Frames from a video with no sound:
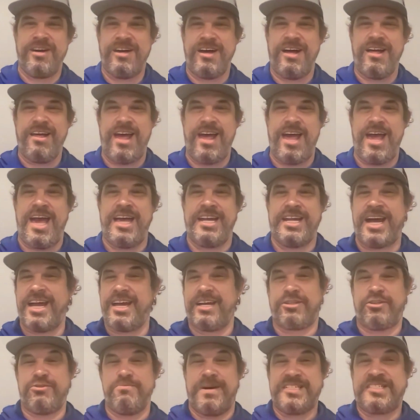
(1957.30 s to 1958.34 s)
and I
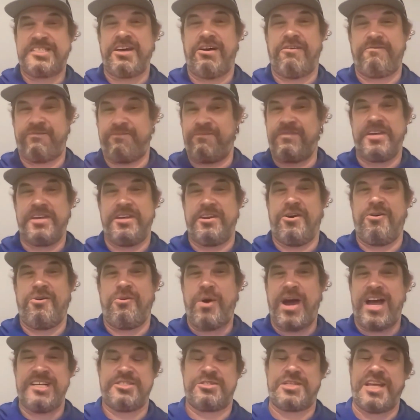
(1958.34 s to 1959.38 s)
include myself,
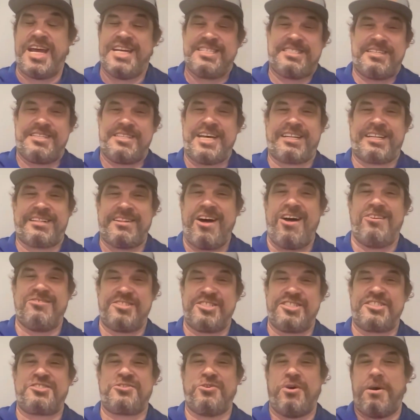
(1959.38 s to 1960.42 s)
as a
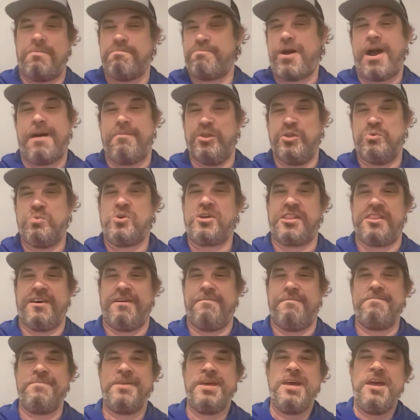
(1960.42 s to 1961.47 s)
technologist, so I'm probably one of
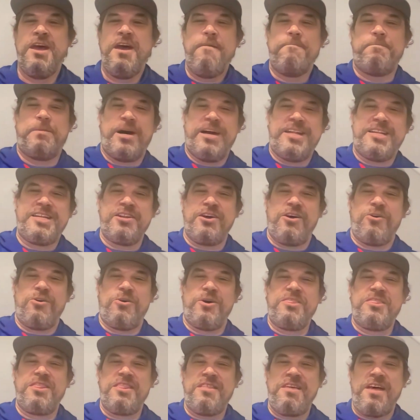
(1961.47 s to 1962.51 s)
them. But,
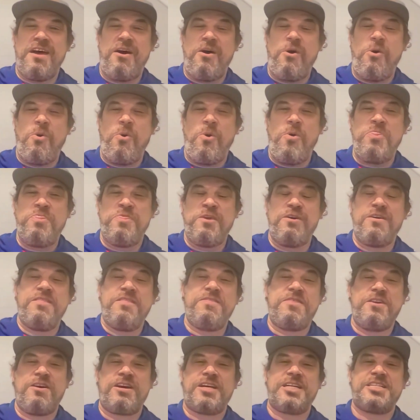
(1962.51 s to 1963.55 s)

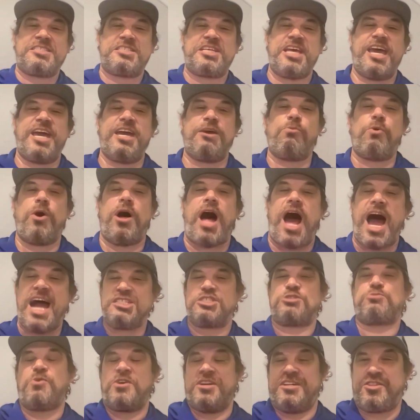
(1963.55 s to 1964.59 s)
they're going to say, well, I
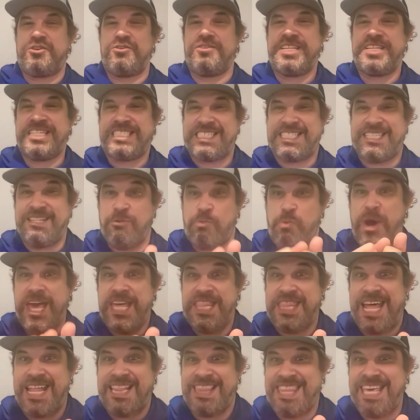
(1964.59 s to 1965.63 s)
just want to do this the way
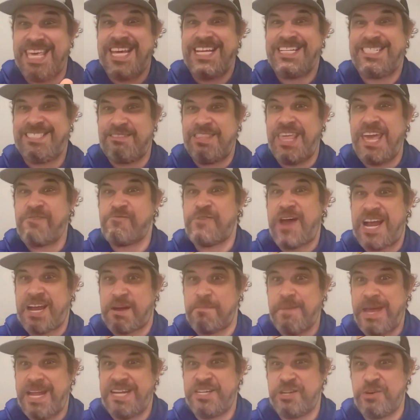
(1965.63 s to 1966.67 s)
that they
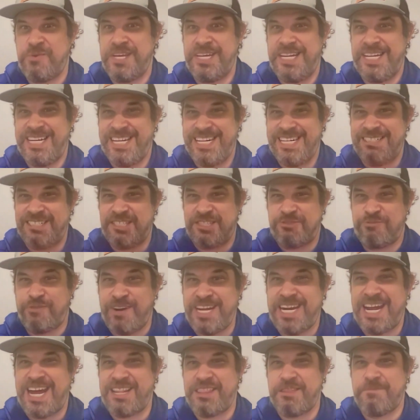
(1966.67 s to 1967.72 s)
recommend doing it, and it's
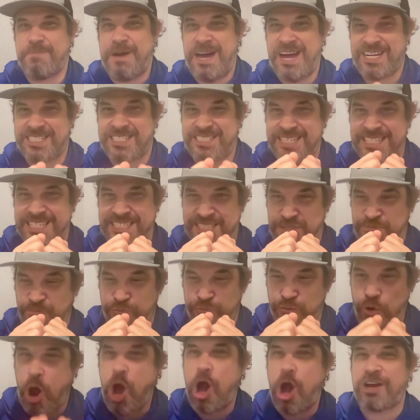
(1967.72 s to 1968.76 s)
right out of the box, and it's
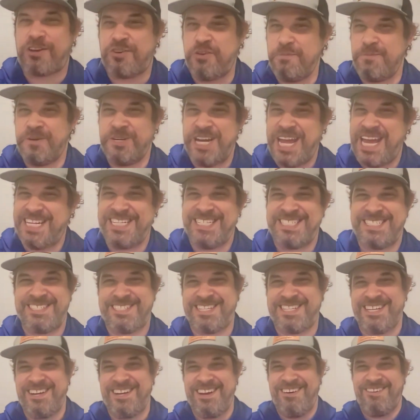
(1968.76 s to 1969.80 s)
raw
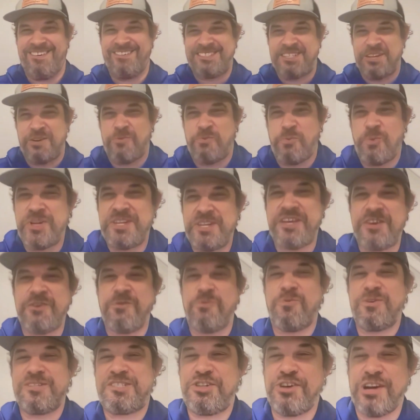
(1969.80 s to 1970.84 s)
Kubernetes, So
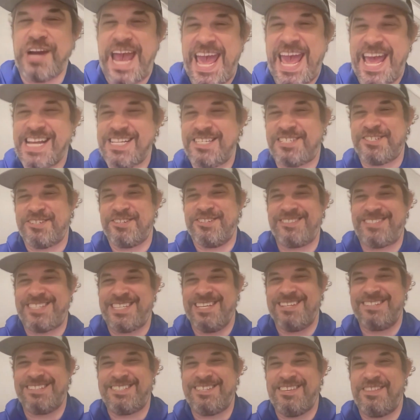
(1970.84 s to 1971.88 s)
what's your answer
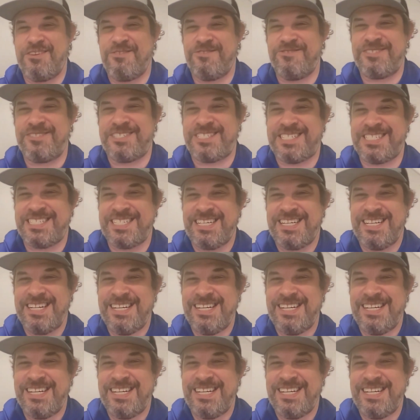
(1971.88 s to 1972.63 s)
to those